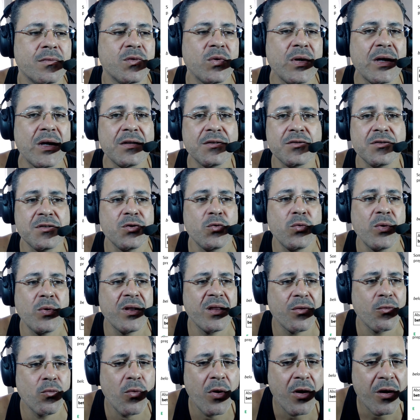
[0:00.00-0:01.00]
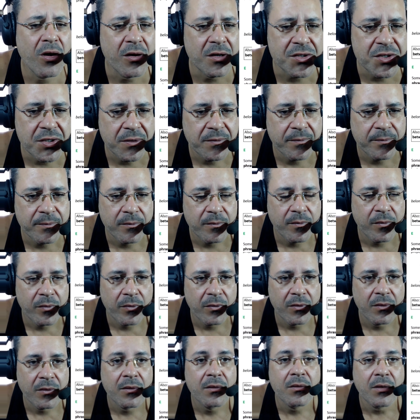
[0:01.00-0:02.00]
to deal with what?
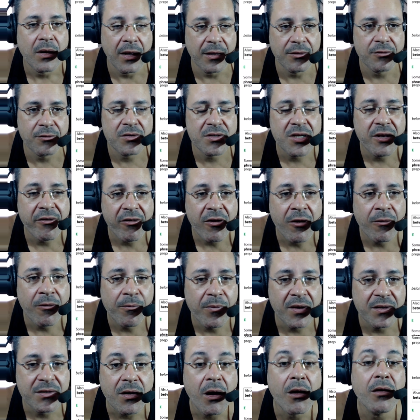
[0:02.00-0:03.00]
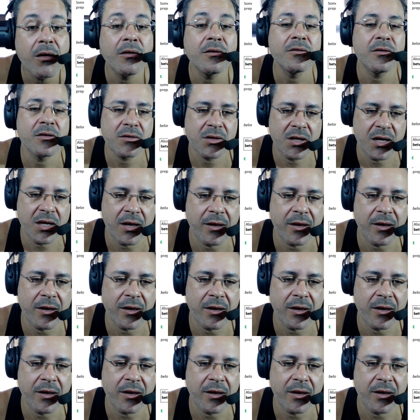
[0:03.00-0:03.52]
Hundreds of complaints. Oh, okay.